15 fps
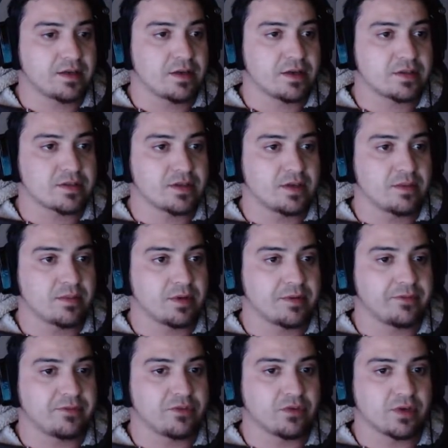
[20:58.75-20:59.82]
No, it's not in my
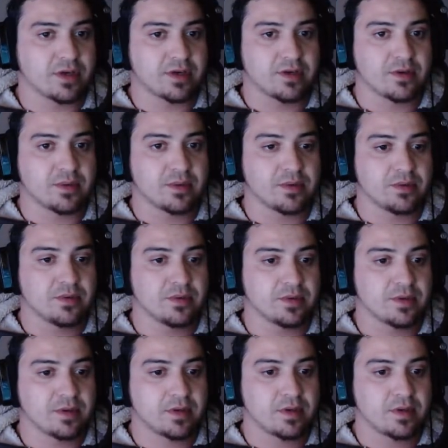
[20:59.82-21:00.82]
inventory. I don't know what I'm doing.